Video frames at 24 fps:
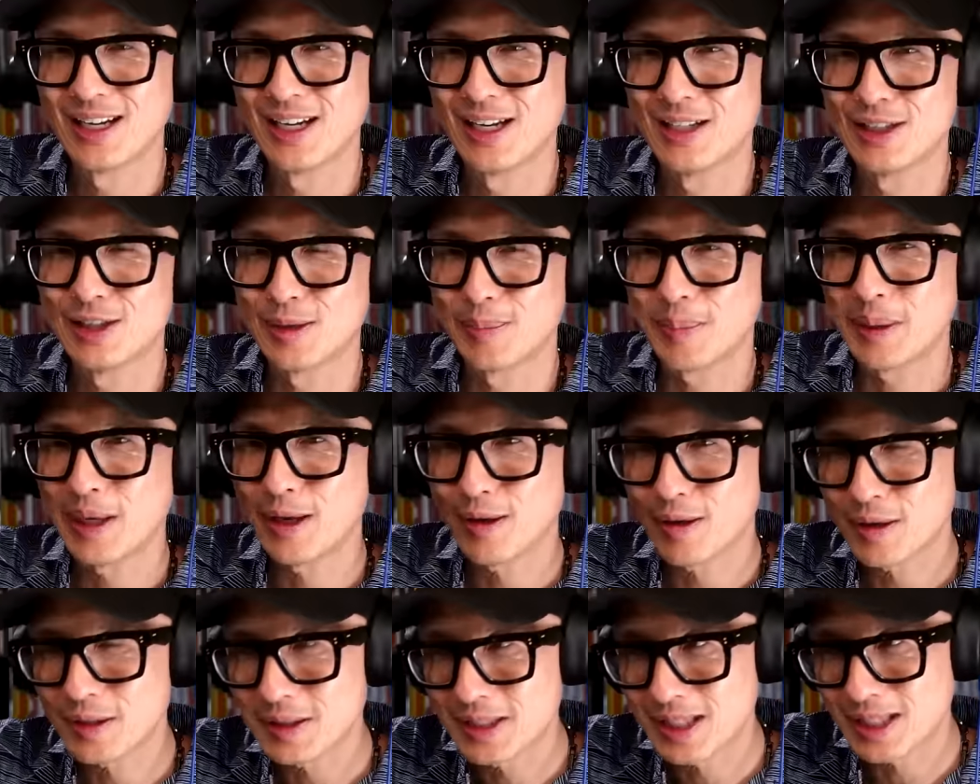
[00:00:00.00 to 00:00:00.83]
to
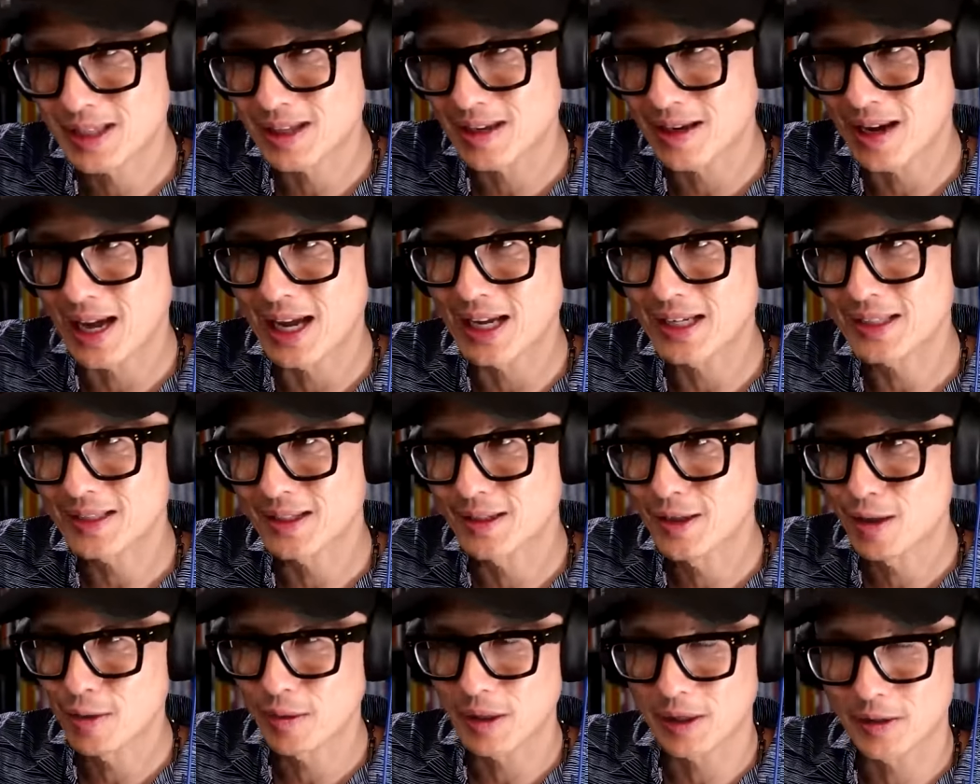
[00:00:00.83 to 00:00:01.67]
peer into the night and
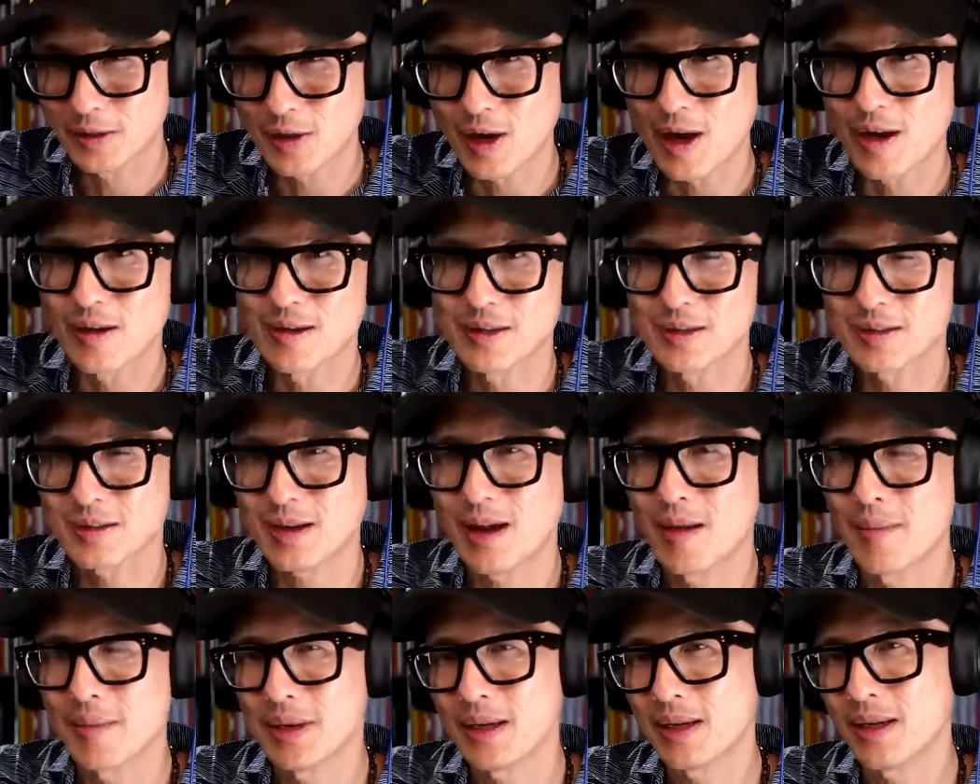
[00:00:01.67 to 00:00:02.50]
know that dawn is
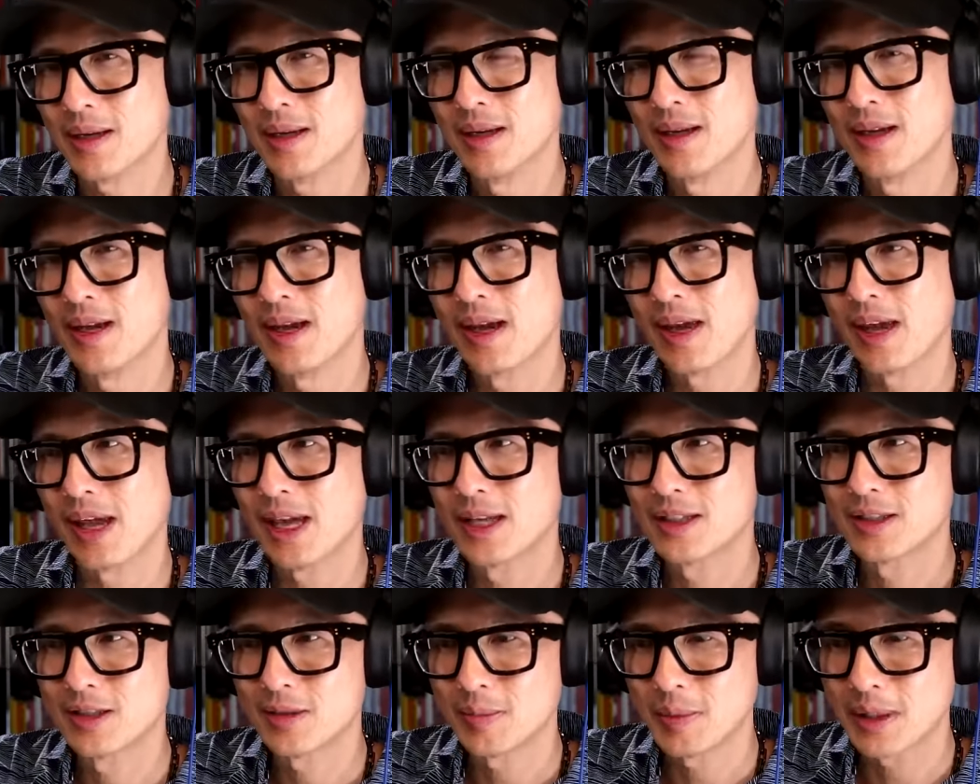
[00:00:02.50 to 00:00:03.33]
coming,
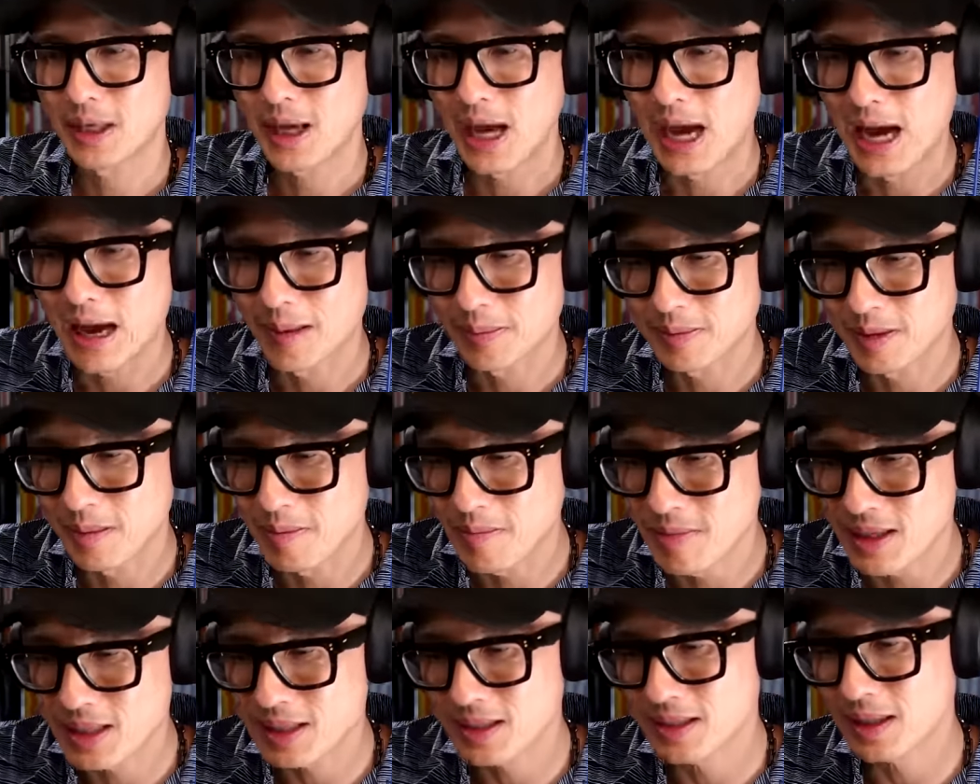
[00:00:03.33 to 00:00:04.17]
and to be
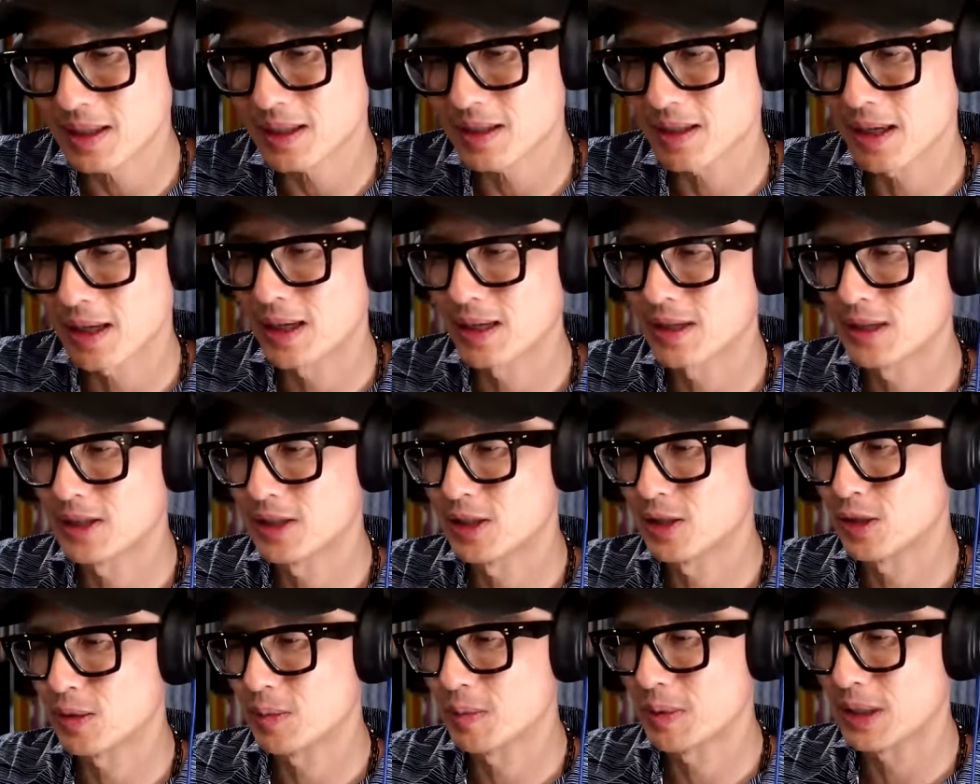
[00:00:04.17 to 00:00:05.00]
optimistic and
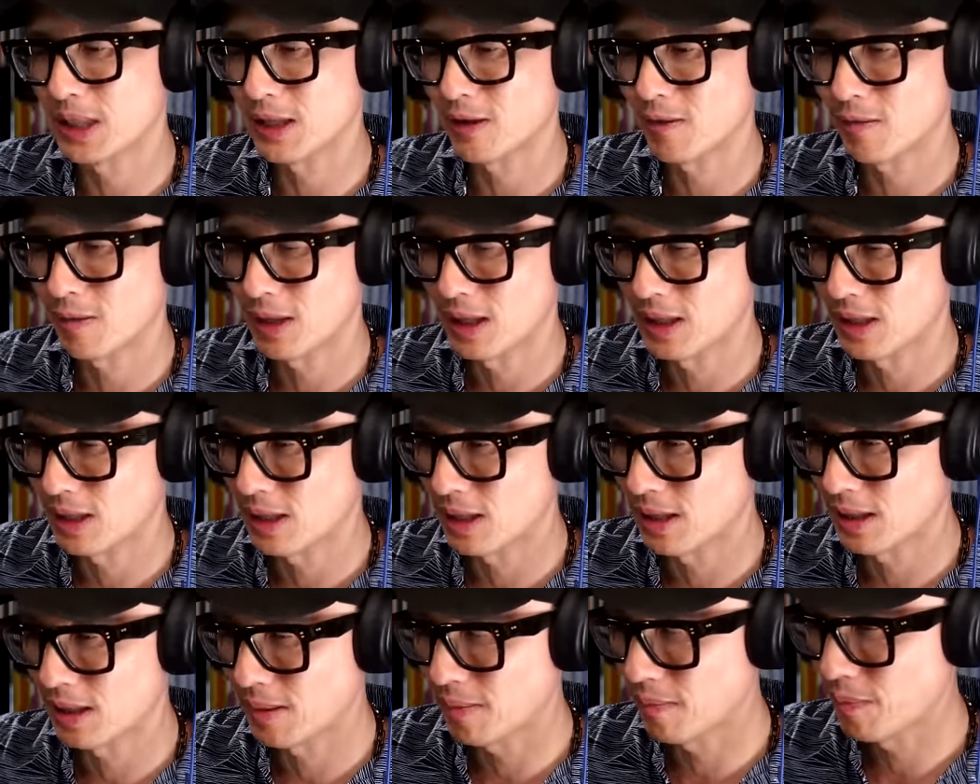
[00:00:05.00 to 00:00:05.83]
to be
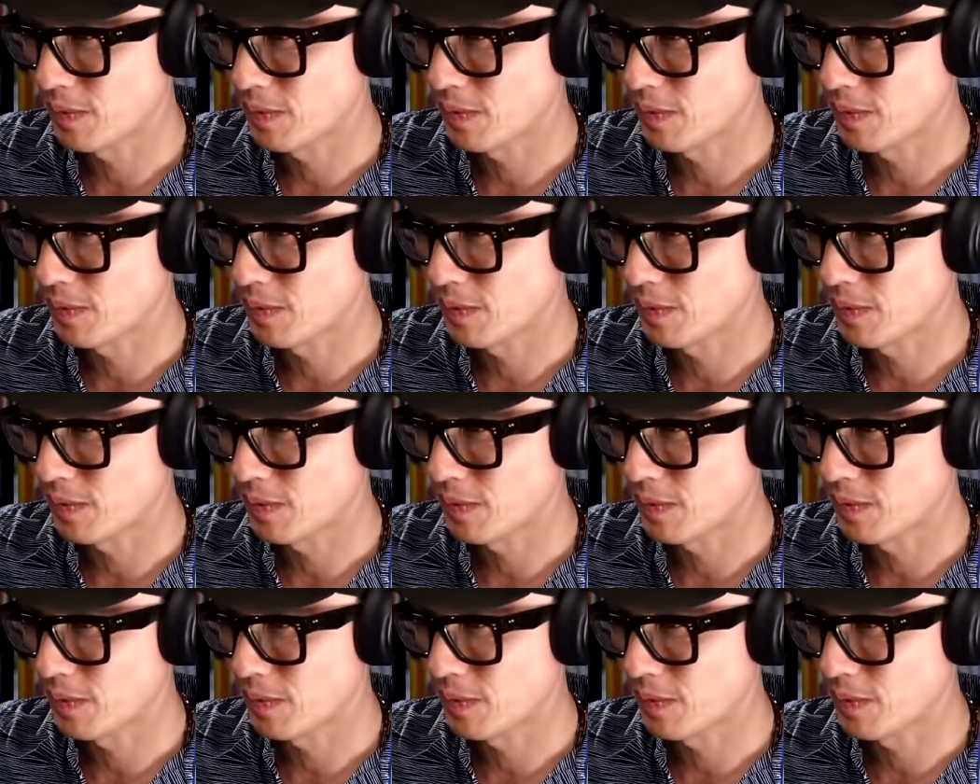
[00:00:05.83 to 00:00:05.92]
uh,